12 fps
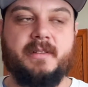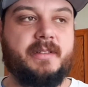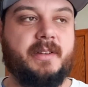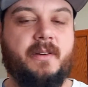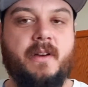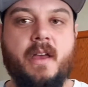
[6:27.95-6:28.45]

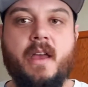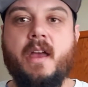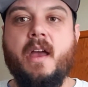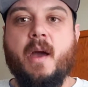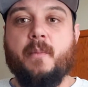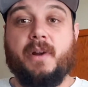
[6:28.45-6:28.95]
So,
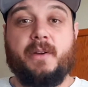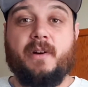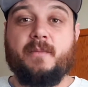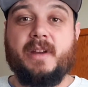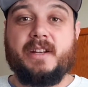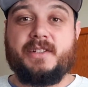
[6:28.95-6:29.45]
but you
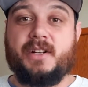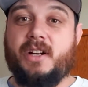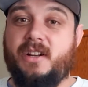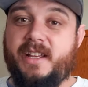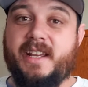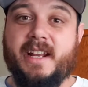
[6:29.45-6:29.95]
want to make
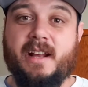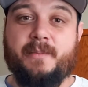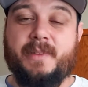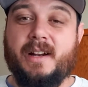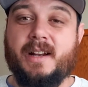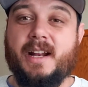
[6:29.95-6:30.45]
sure you get
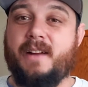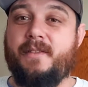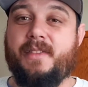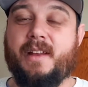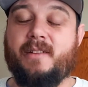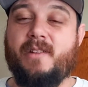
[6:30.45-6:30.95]
up there, get
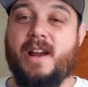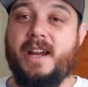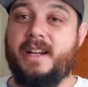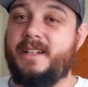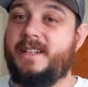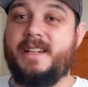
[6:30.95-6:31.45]
everything
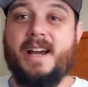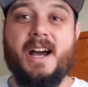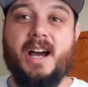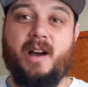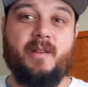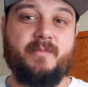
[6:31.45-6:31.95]
right,
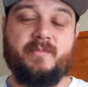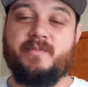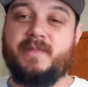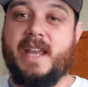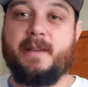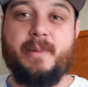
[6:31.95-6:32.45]

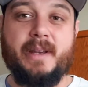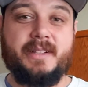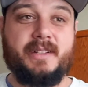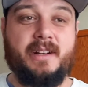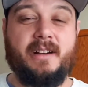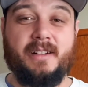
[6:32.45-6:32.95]
take
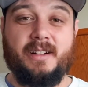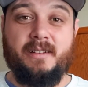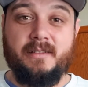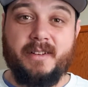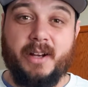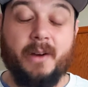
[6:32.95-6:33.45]
picture,
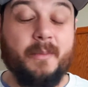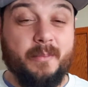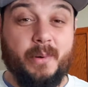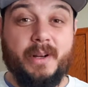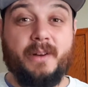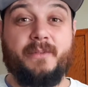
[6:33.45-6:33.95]

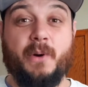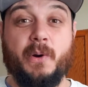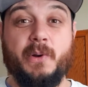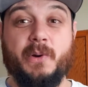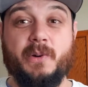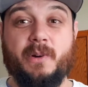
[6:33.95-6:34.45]
put your
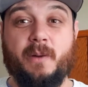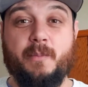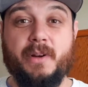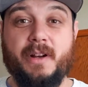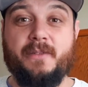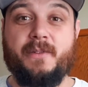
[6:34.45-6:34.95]
photo or
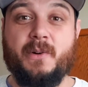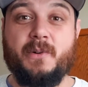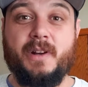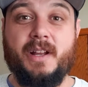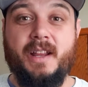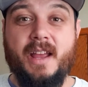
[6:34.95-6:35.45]
put your
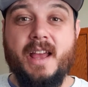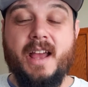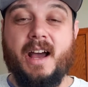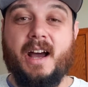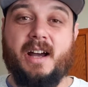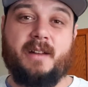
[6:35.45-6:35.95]
phone
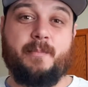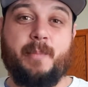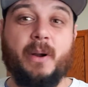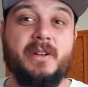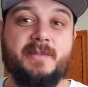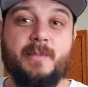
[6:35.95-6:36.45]
on
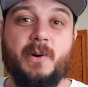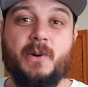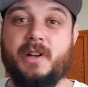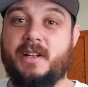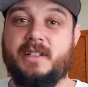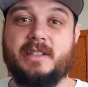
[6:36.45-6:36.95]
burst
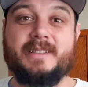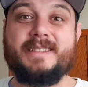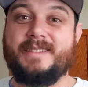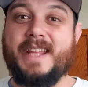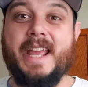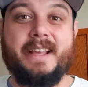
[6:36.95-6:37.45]
mode and
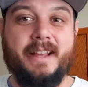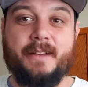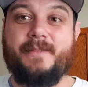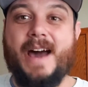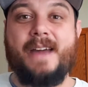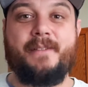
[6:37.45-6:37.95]
just take like
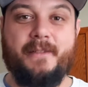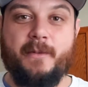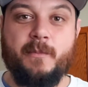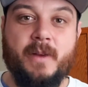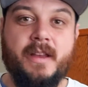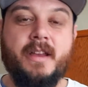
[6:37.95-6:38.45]
5 of them,